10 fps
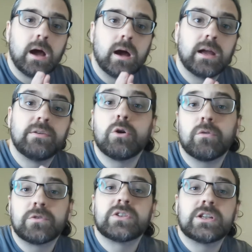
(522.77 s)
Uh, if you're
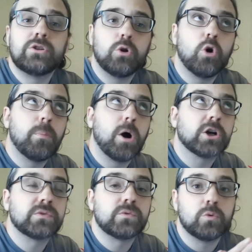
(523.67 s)
often seeing low
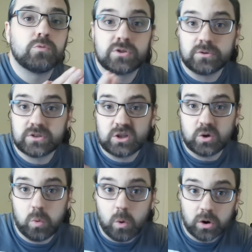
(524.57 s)
marks for results and
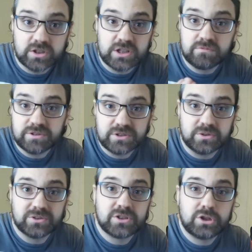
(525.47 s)
quality of
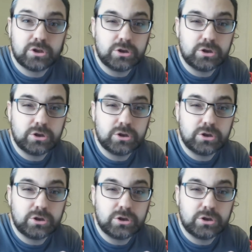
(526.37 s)
results,